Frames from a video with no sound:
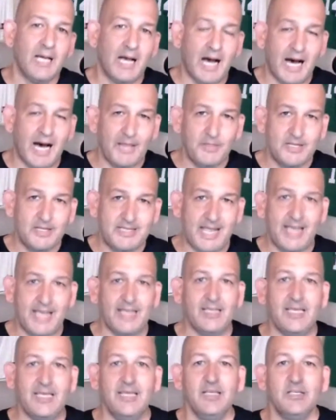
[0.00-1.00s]
on the
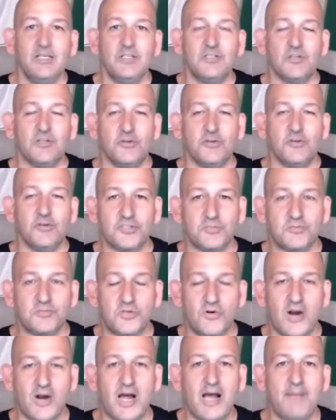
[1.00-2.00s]
daily. So you're
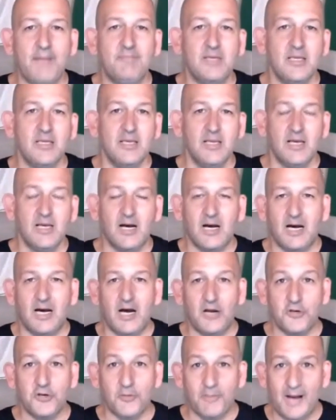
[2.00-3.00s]
subscribed
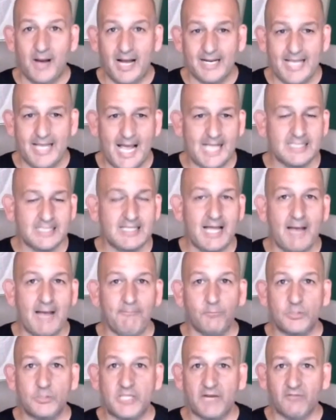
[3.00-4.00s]
on your podcast app,
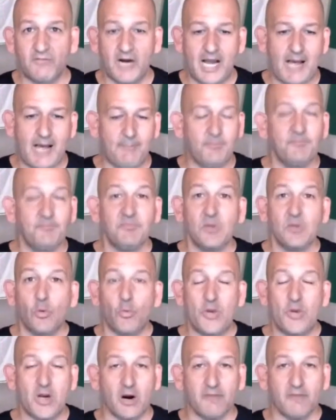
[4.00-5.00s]
whichever app.
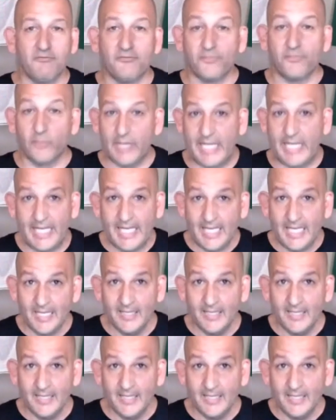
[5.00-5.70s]
We are free.